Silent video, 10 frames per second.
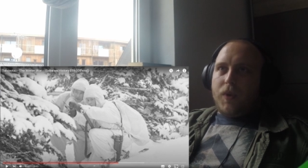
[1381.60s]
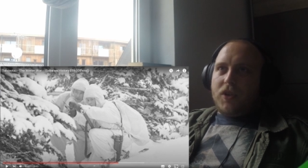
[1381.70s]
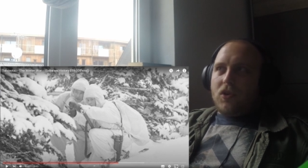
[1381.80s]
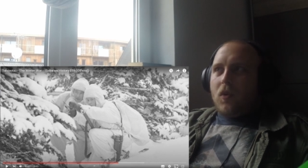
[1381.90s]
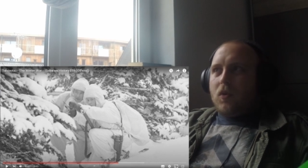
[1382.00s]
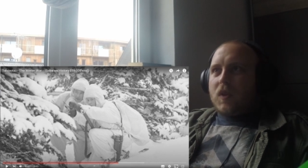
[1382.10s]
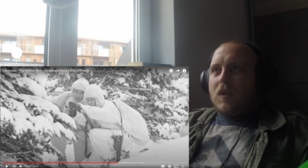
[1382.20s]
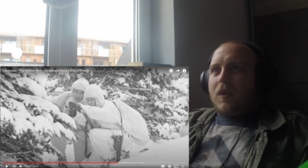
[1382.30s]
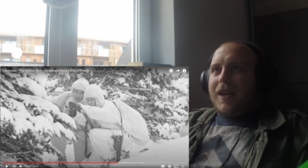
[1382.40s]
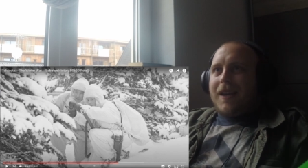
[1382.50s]
which
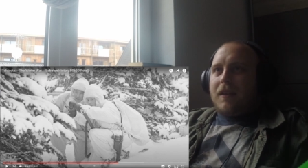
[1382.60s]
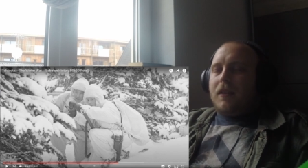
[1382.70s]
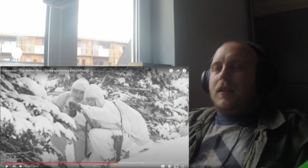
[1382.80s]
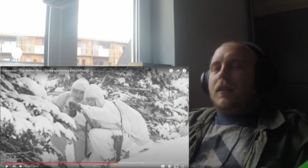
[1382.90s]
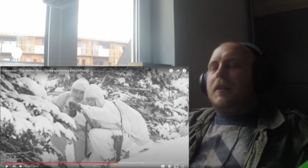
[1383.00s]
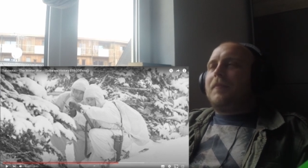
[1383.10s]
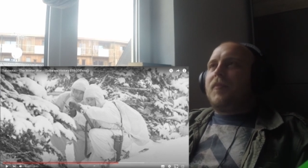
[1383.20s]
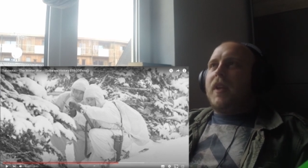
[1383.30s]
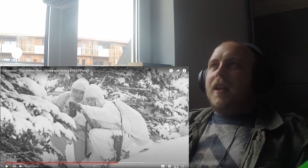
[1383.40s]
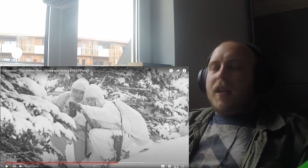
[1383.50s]
also
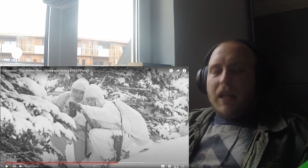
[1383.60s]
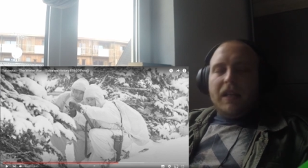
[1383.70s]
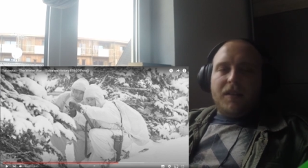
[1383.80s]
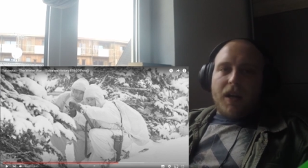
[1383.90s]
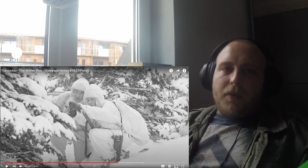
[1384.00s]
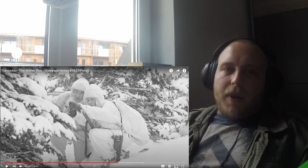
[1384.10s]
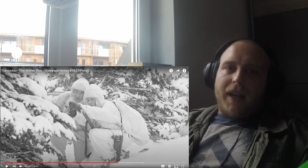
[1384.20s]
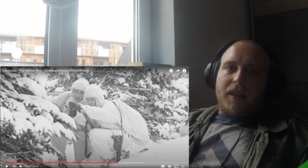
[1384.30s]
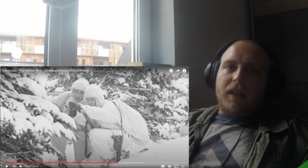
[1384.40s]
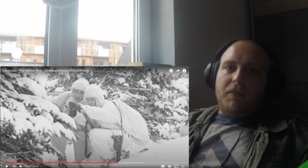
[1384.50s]

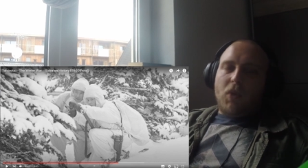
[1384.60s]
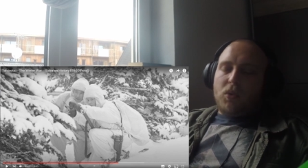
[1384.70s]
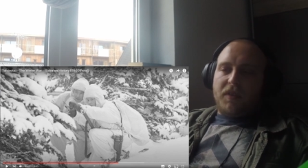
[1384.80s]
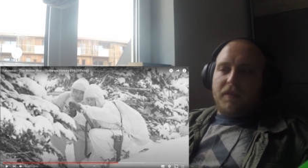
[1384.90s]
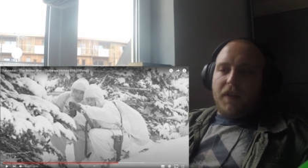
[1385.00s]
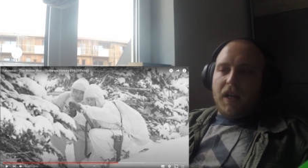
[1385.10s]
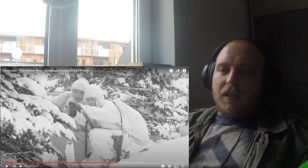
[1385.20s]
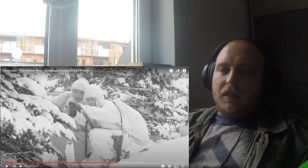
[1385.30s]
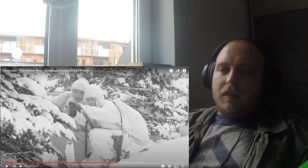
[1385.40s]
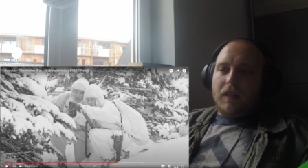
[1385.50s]
indirectly
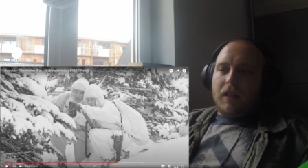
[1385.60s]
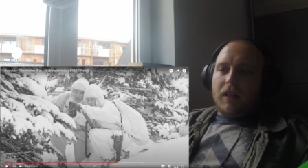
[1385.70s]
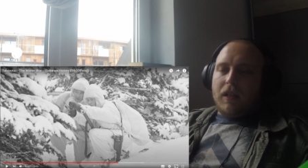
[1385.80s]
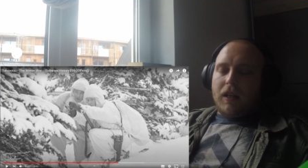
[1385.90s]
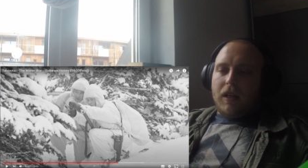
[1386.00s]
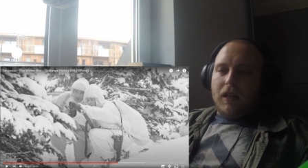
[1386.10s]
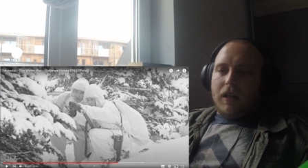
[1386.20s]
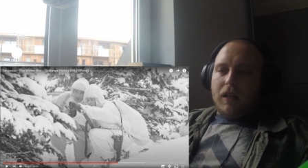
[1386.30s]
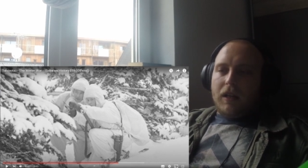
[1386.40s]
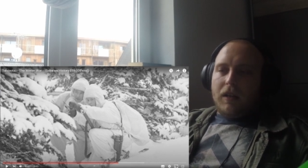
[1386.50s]
motivated
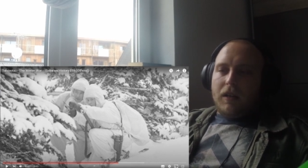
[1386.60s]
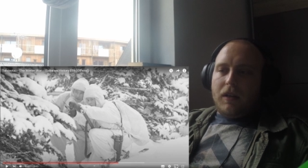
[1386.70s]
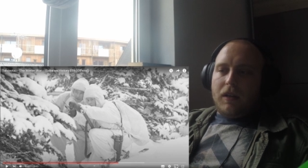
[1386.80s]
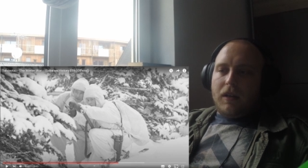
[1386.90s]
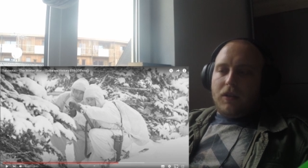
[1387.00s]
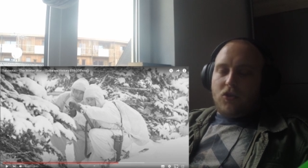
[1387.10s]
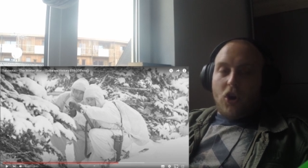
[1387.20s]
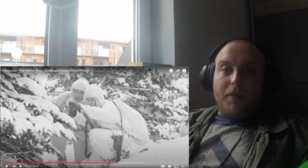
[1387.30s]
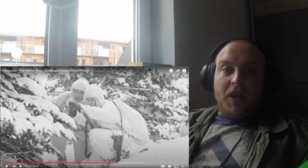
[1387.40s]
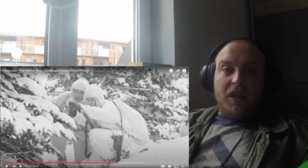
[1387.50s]

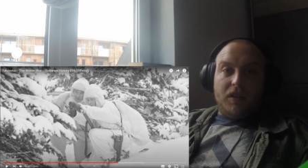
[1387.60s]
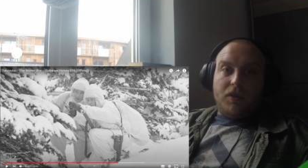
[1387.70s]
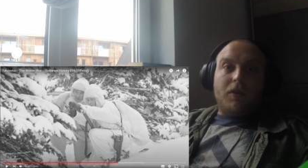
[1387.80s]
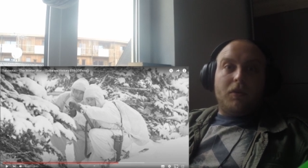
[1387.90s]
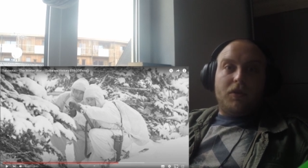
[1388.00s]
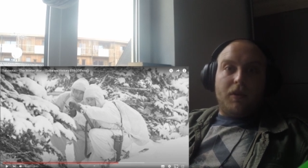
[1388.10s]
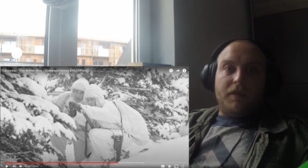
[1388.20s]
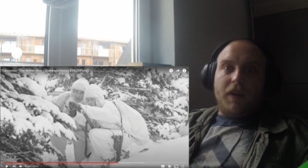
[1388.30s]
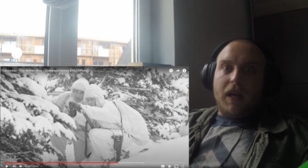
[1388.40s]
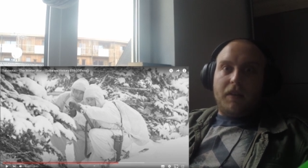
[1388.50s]
Germany to
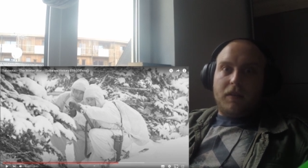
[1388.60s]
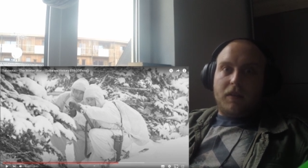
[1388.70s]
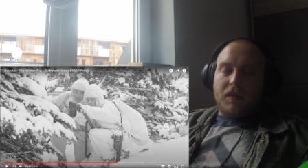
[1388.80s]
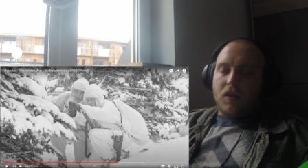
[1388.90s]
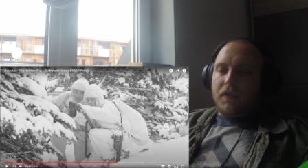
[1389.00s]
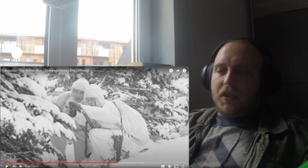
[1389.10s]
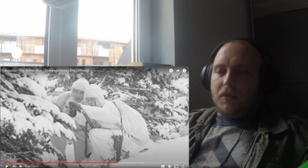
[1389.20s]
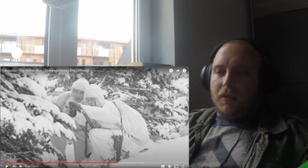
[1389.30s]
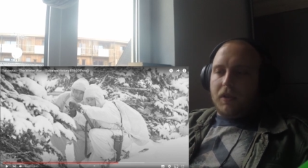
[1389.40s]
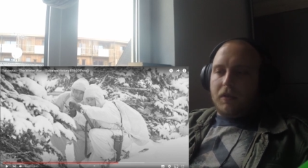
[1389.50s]
invade the Soviet
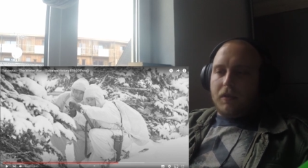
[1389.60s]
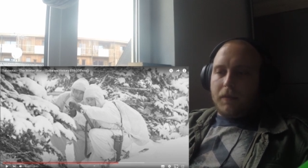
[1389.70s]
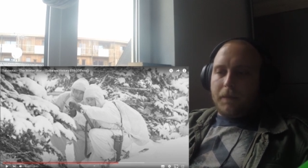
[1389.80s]
Union.